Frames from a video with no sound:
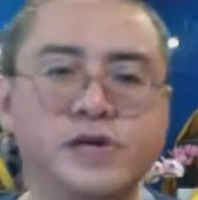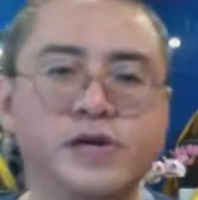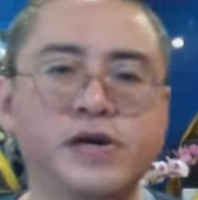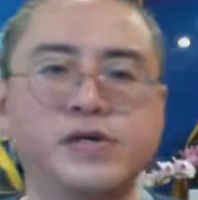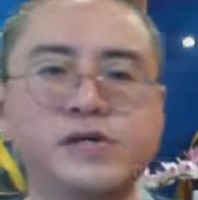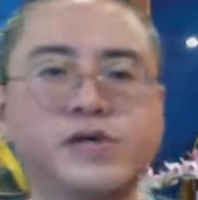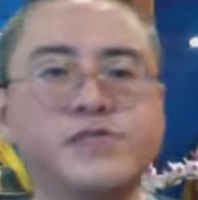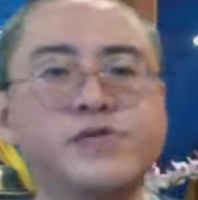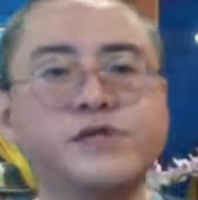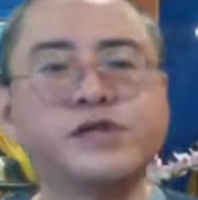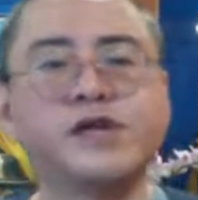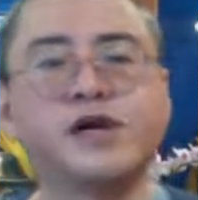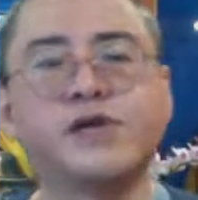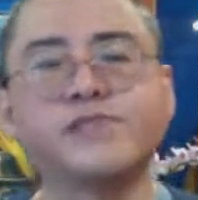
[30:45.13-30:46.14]
And that
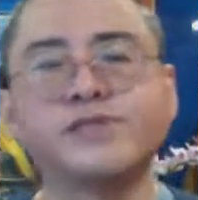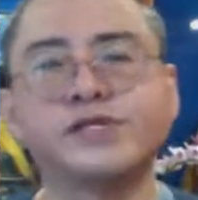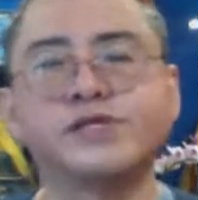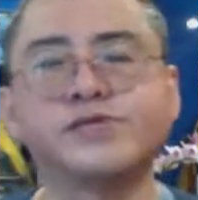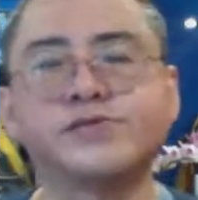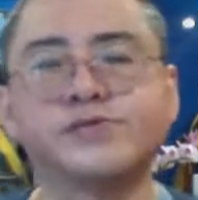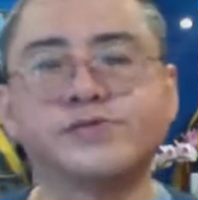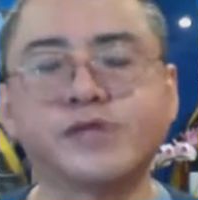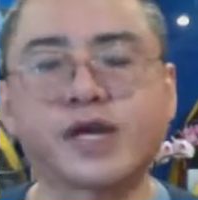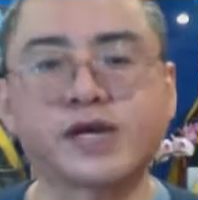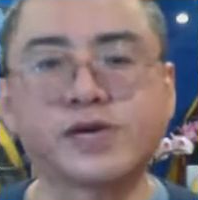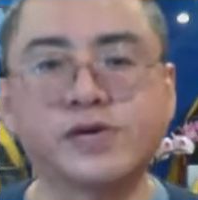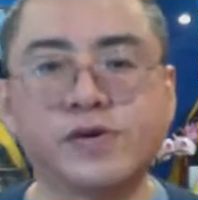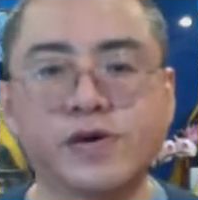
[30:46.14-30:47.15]
really helped me to
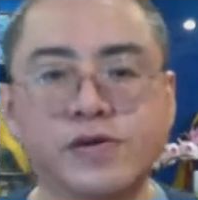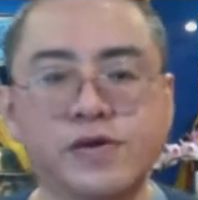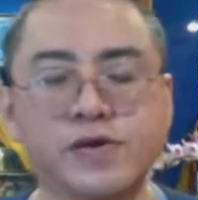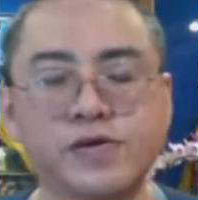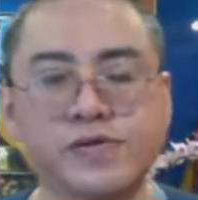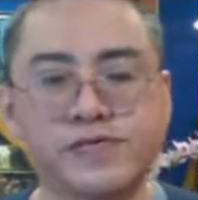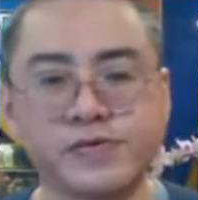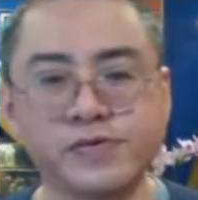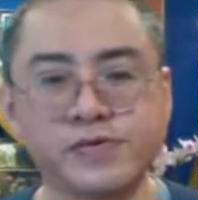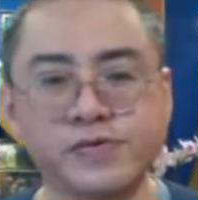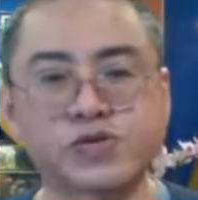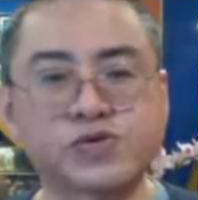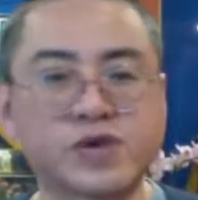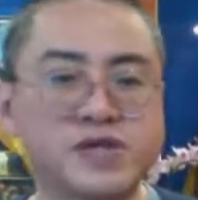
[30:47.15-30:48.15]
let go a lot of those
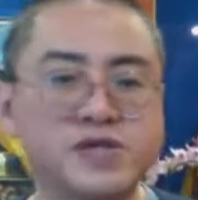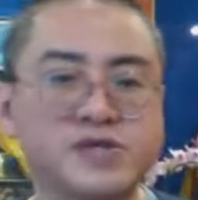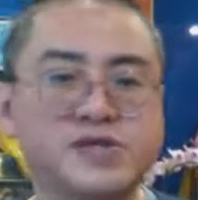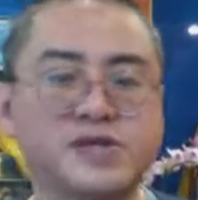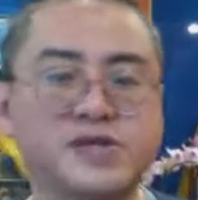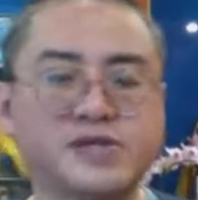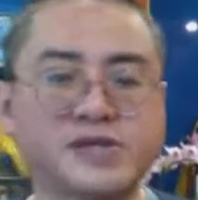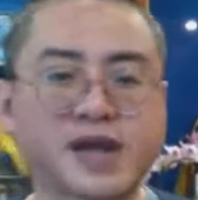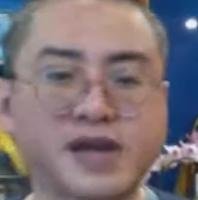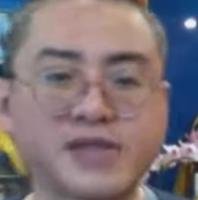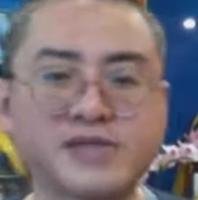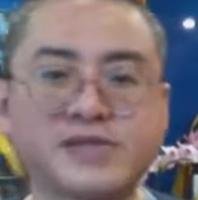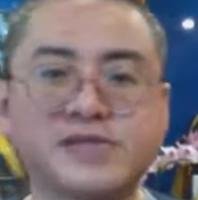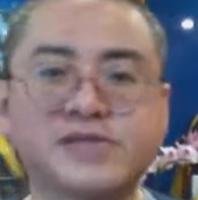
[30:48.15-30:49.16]
struggle and
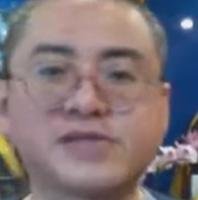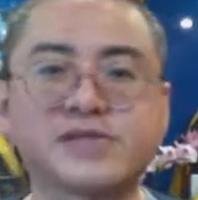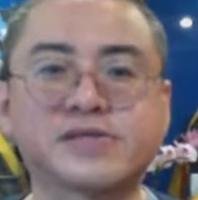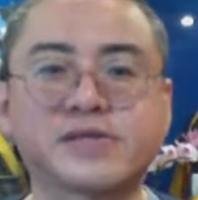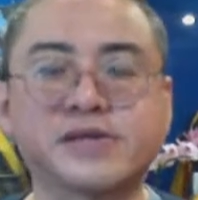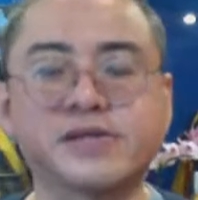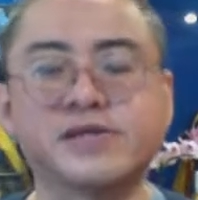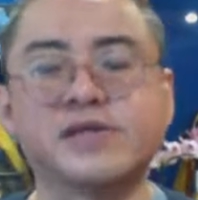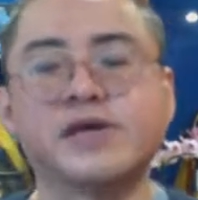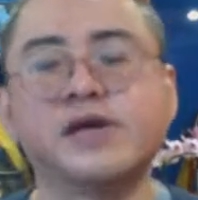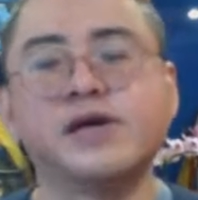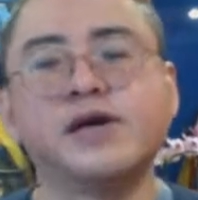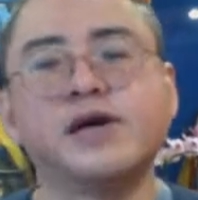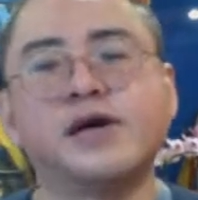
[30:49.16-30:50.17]
tightenings and
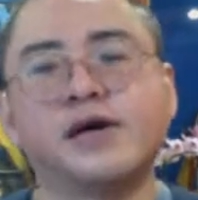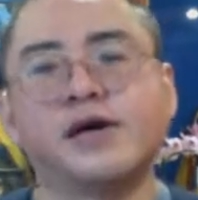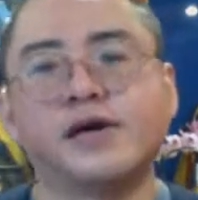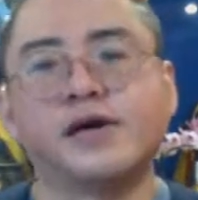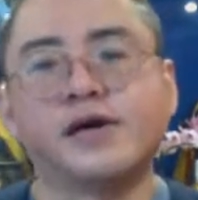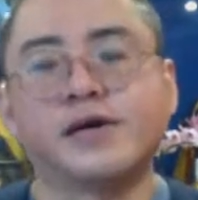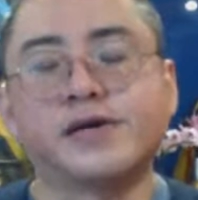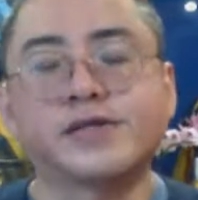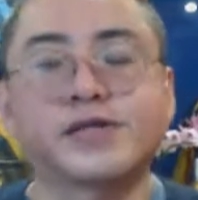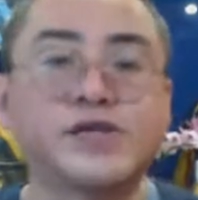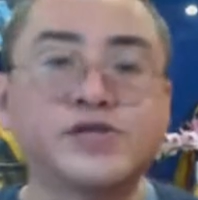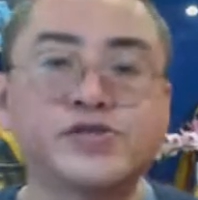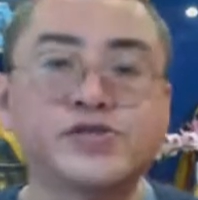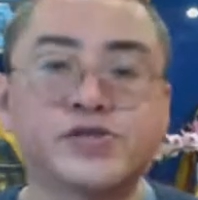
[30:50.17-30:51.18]

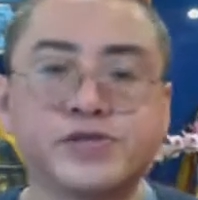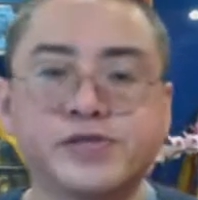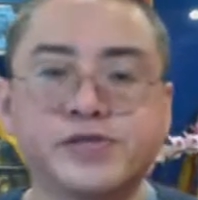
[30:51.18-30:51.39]
tension.